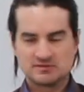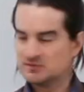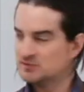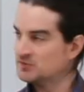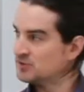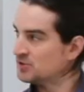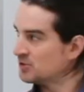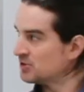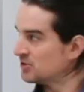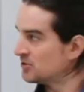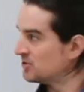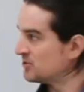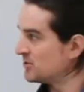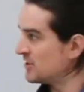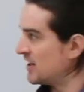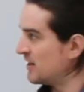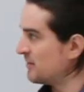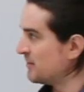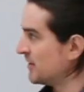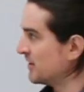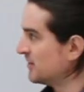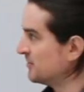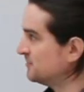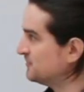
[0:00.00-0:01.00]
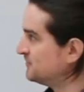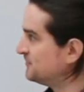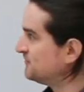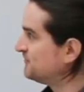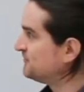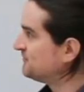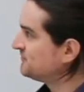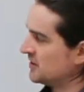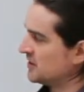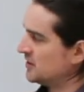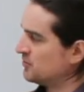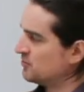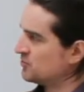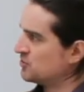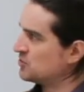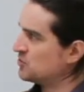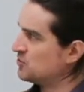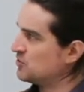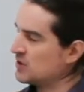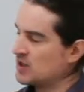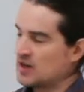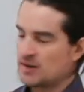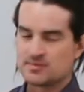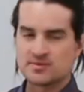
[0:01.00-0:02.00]
their timing, he was
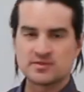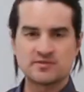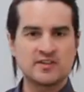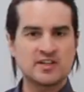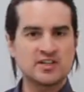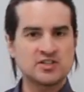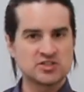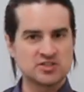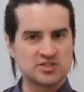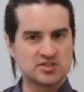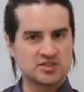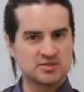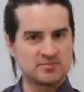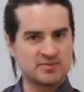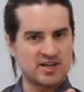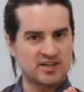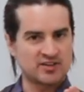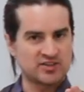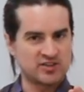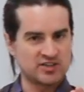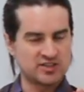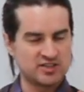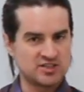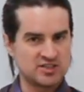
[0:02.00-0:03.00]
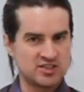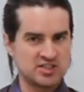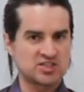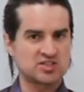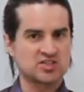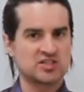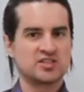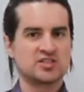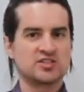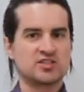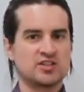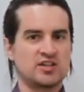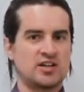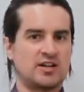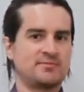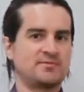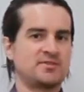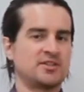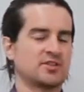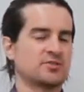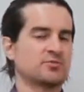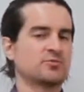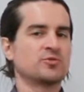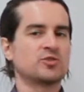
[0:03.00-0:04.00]
doing observations about the distance that
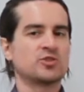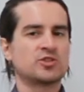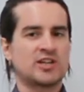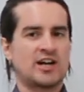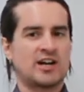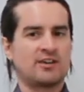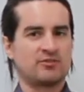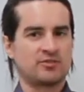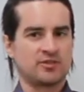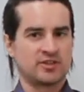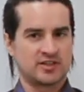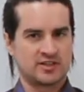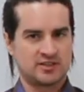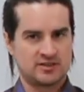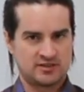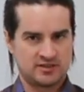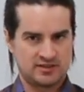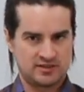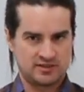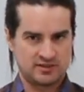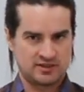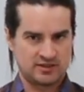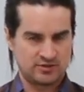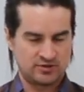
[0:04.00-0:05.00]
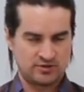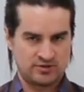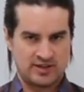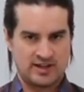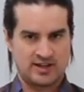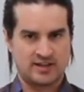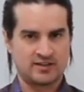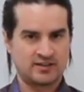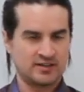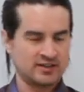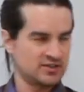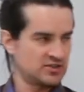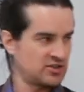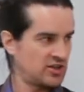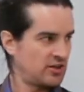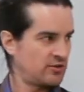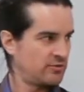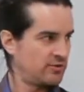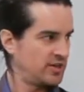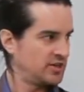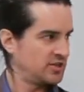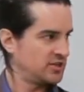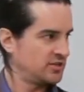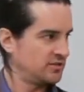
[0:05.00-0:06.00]
objects were traveling under that
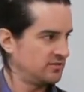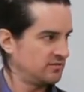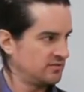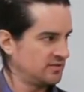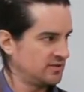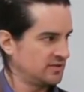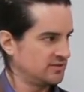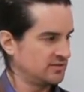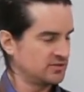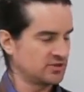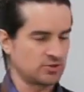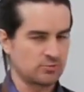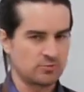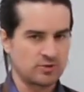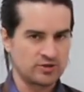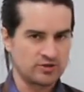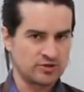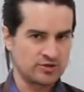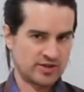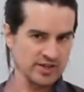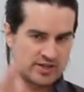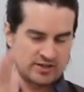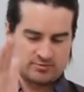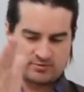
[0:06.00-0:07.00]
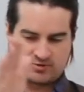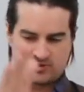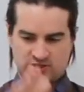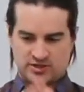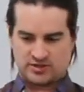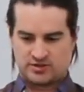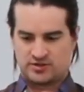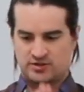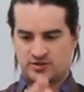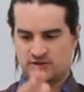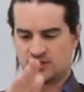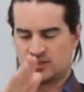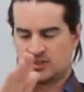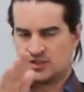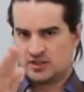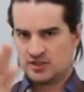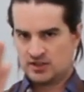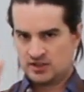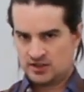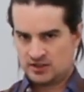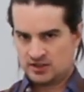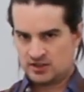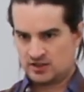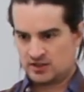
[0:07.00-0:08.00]
acceleration. Right? So whether or not it was under
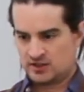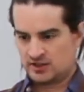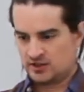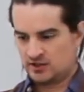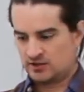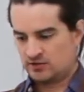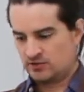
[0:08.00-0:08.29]
uh,